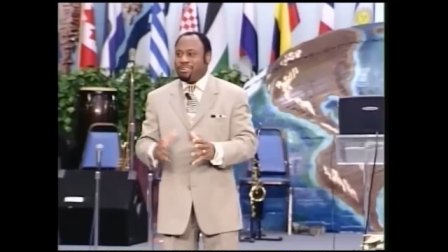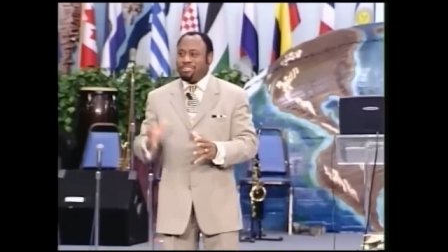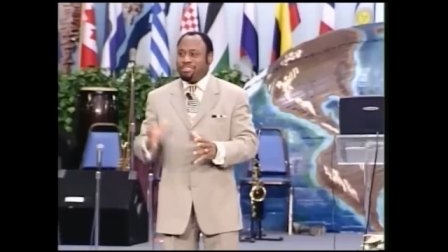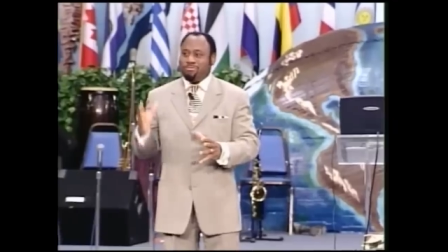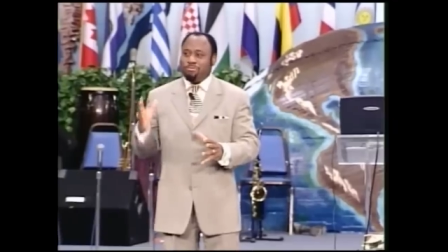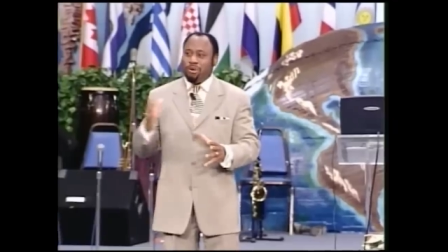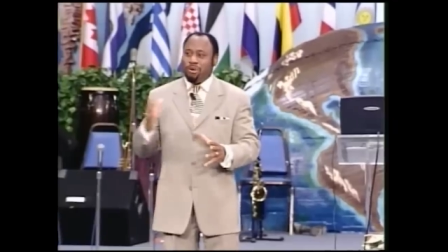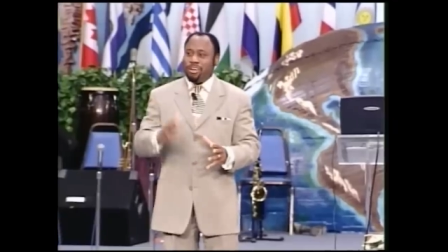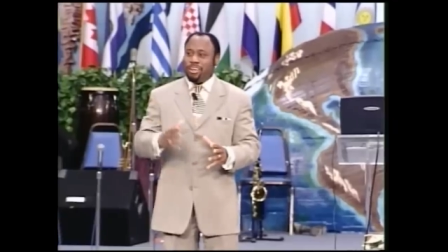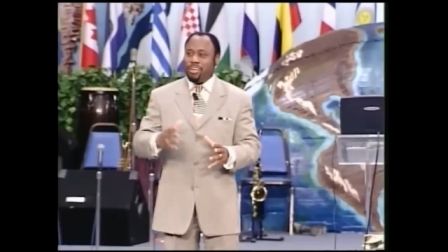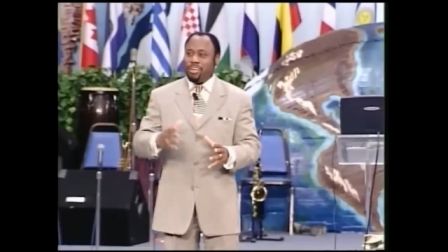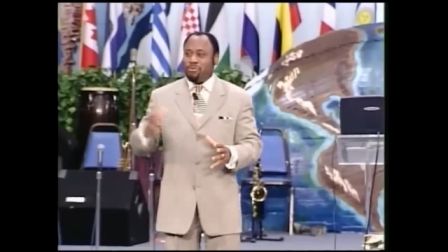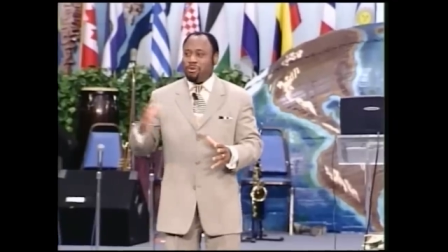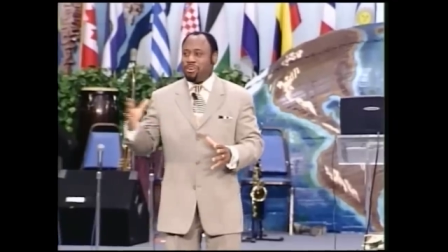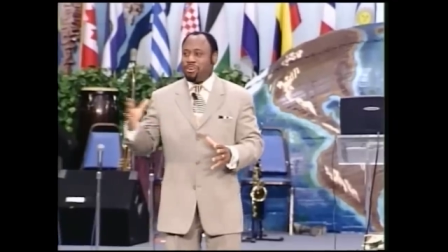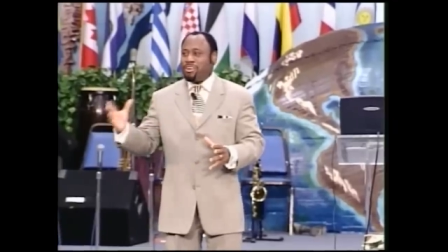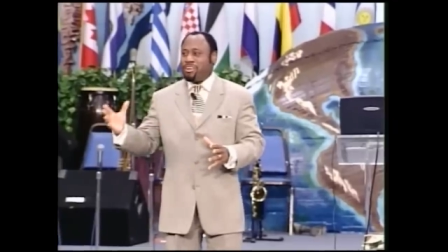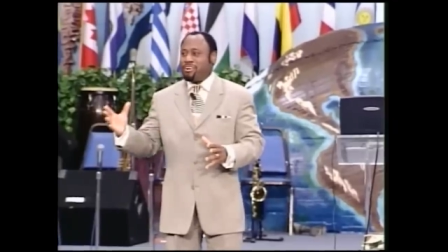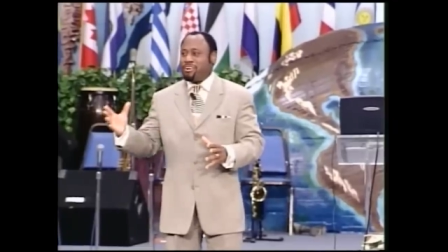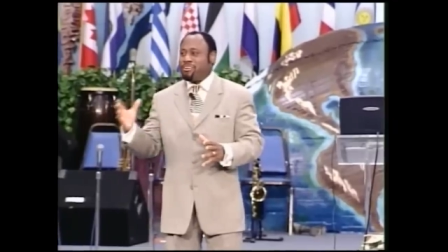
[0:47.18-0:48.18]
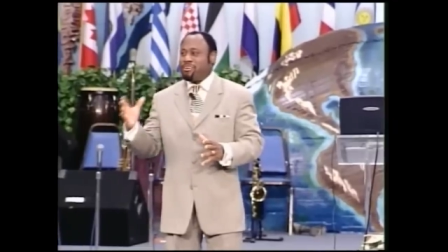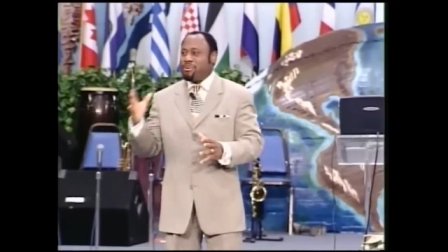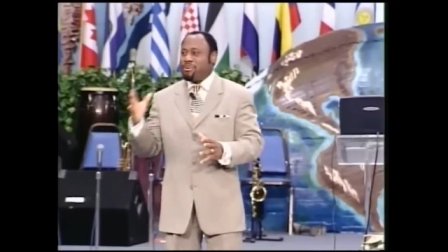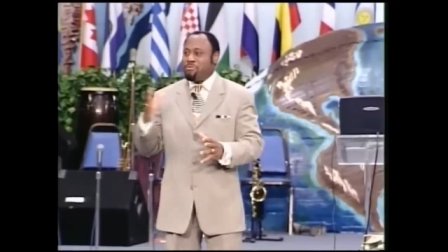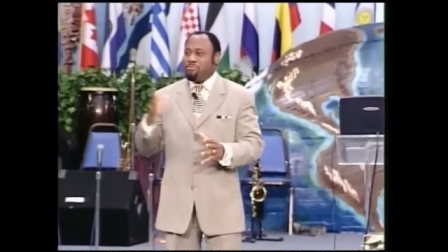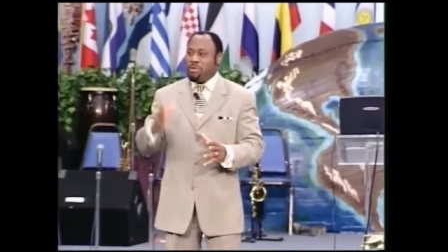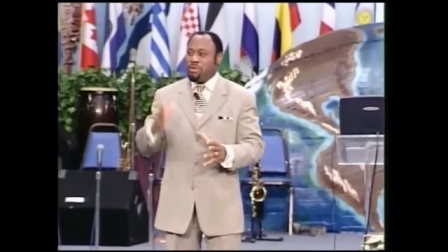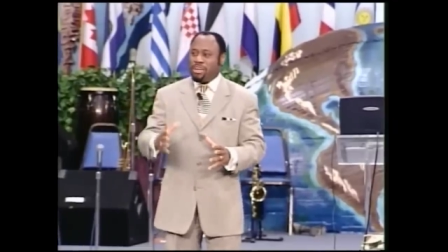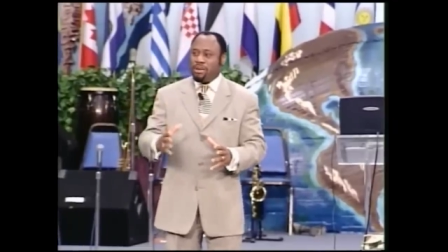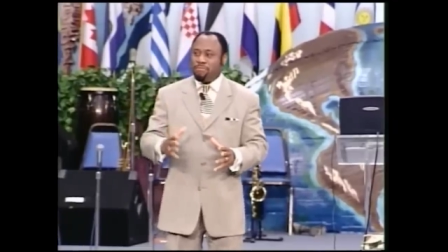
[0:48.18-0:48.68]
But this morning, we're going to
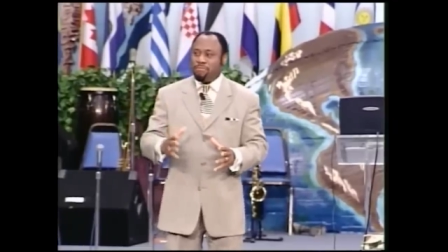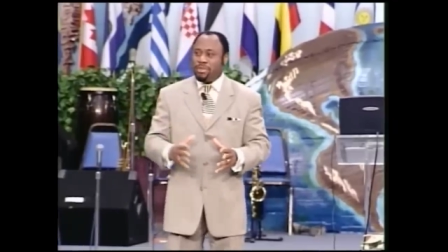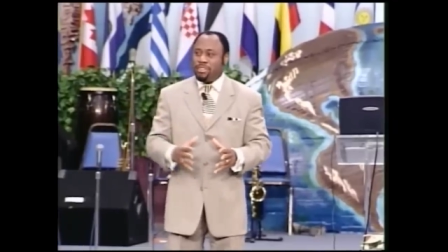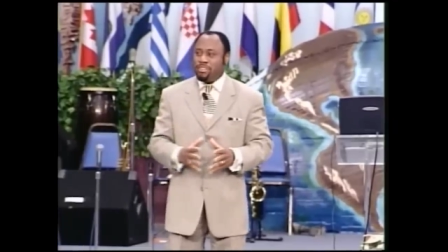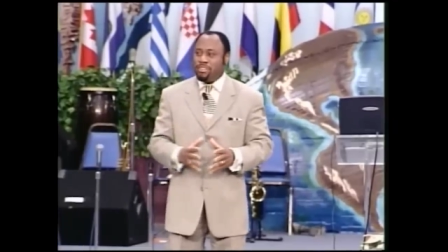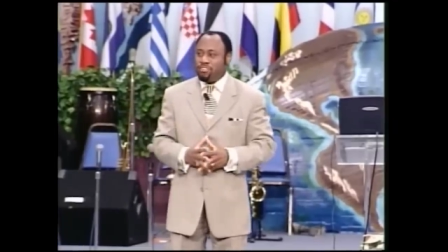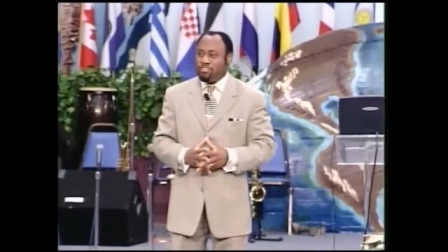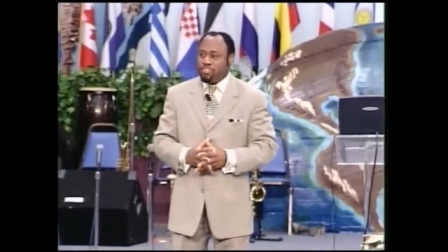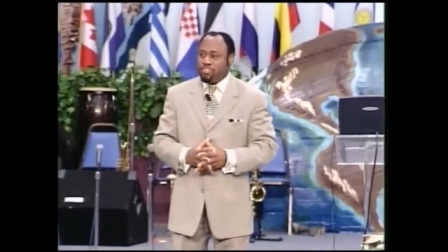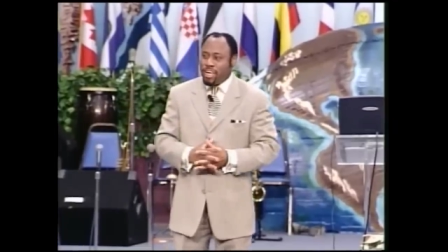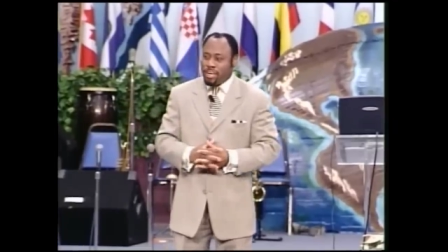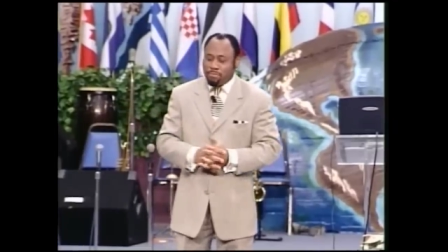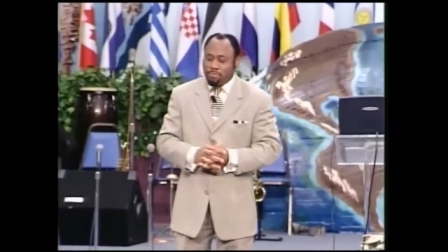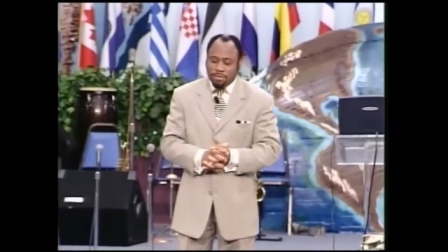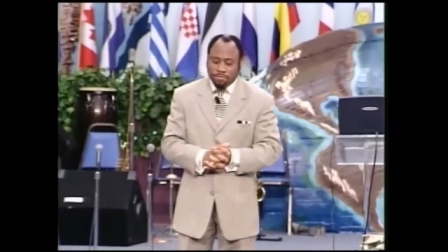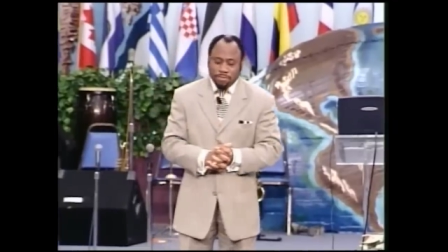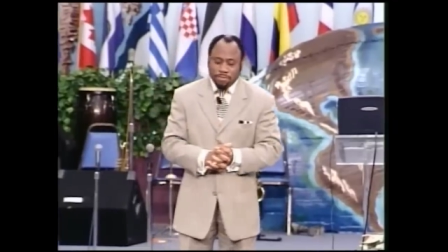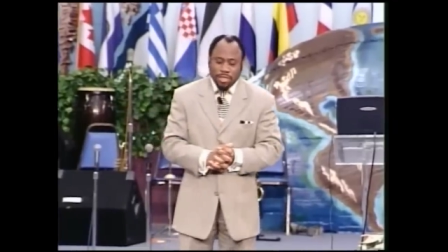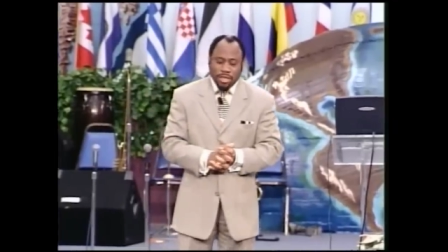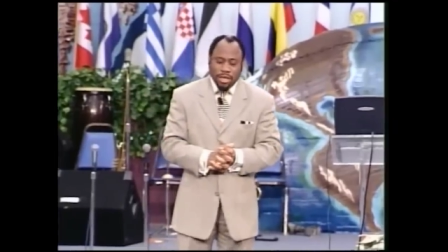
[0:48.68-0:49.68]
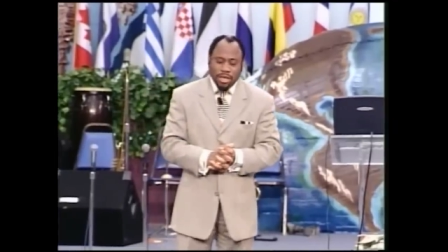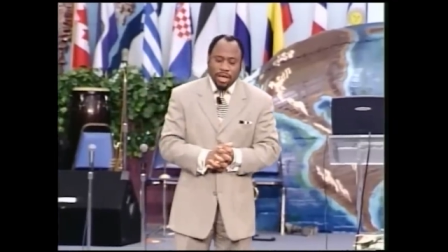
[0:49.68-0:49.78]
pick up in this segment.